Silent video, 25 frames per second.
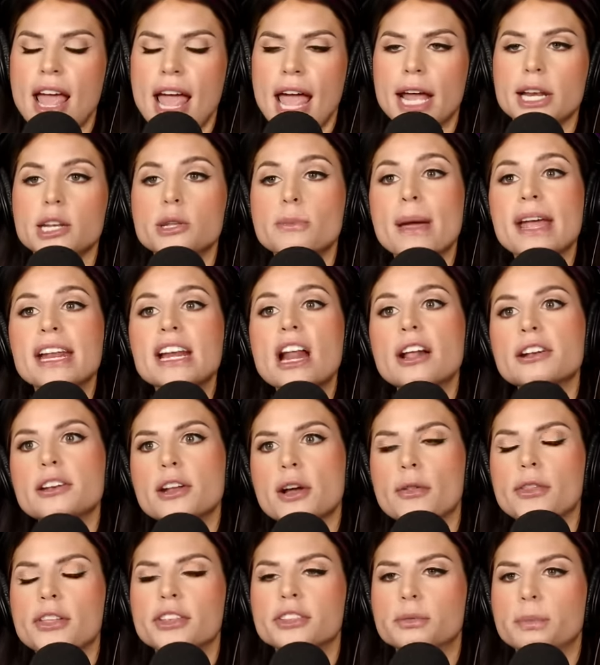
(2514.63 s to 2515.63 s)
And you may not
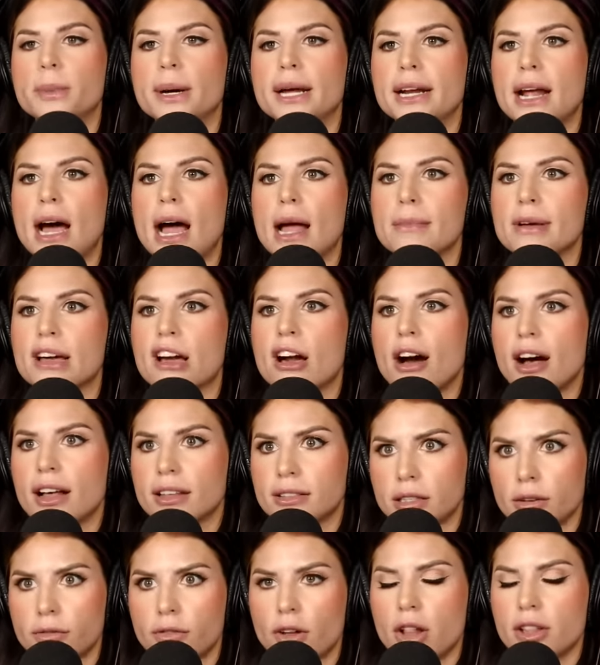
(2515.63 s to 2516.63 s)
know this, but I'm a
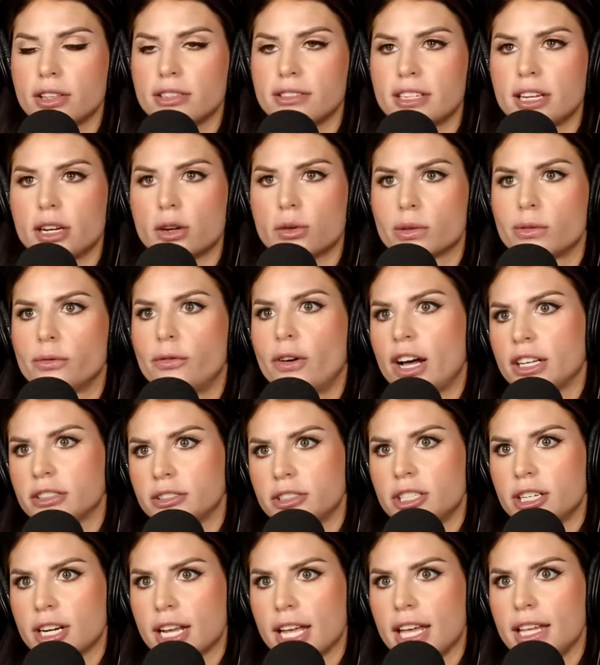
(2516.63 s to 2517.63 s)
CASA volunteer with
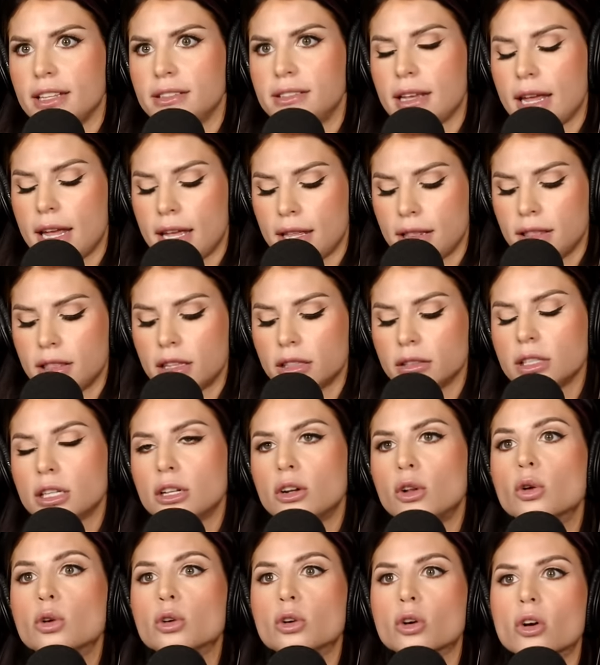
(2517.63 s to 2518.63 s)
foster kids. And the
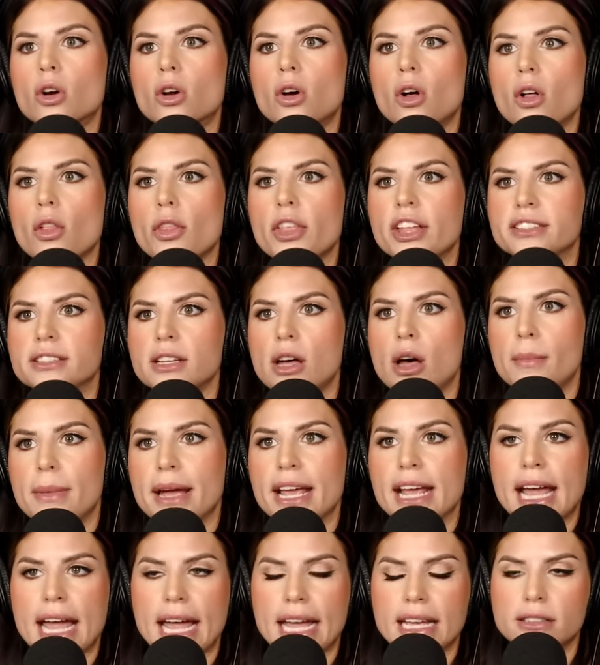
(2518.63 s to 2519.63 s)
little girl that's on
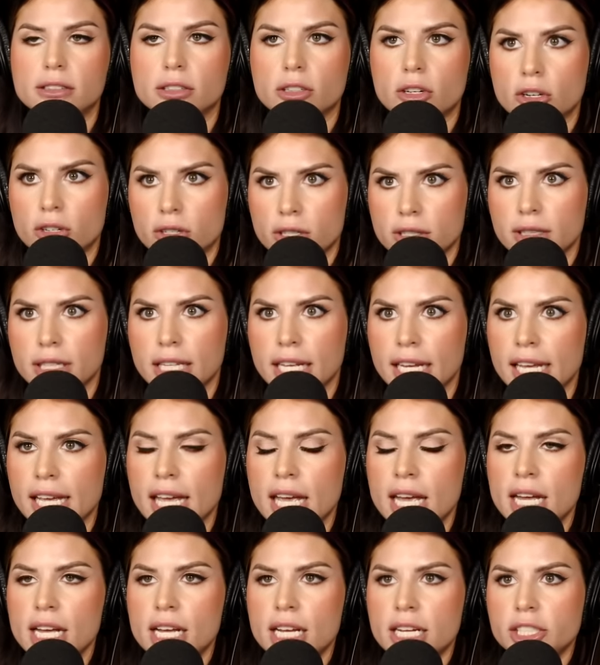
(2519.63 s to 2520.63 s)
my case currently,
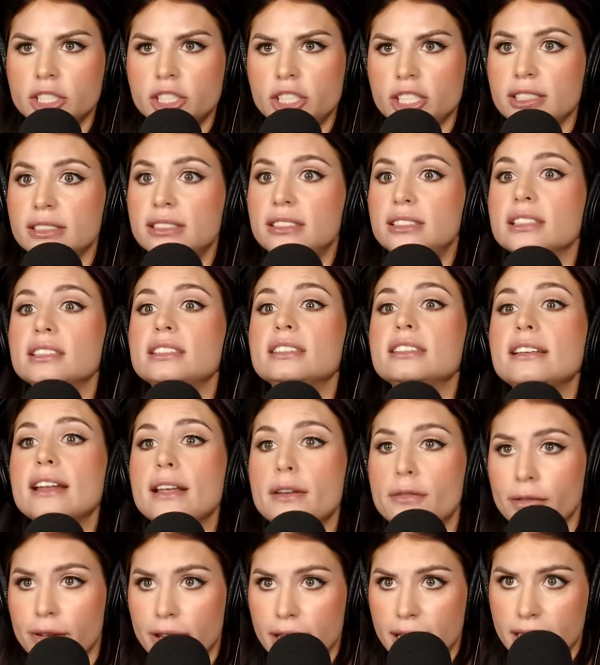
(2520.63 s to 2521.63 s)
she has
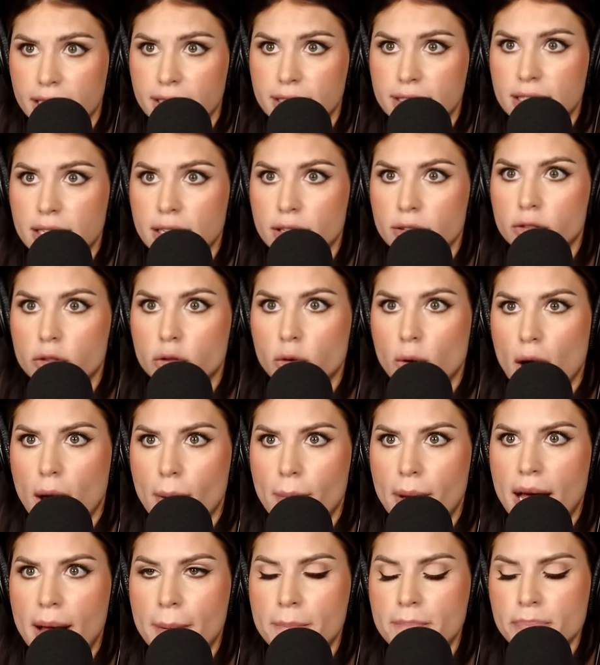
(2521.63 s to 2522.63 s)
significant
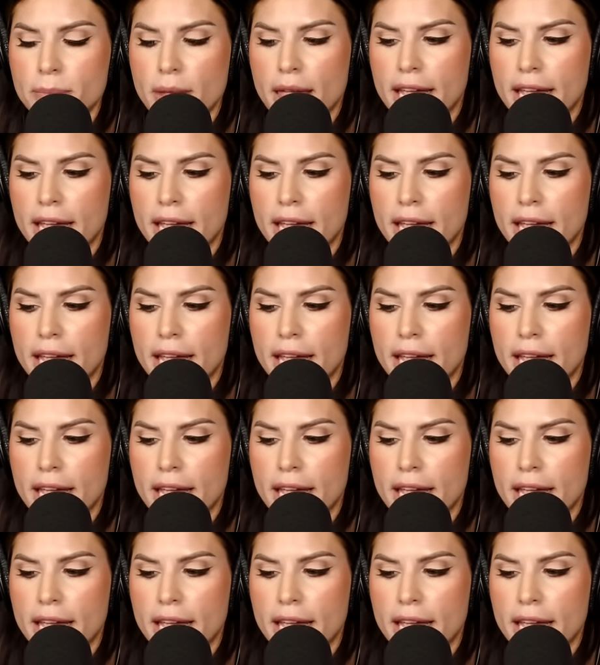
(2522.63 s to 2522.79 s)
trauma.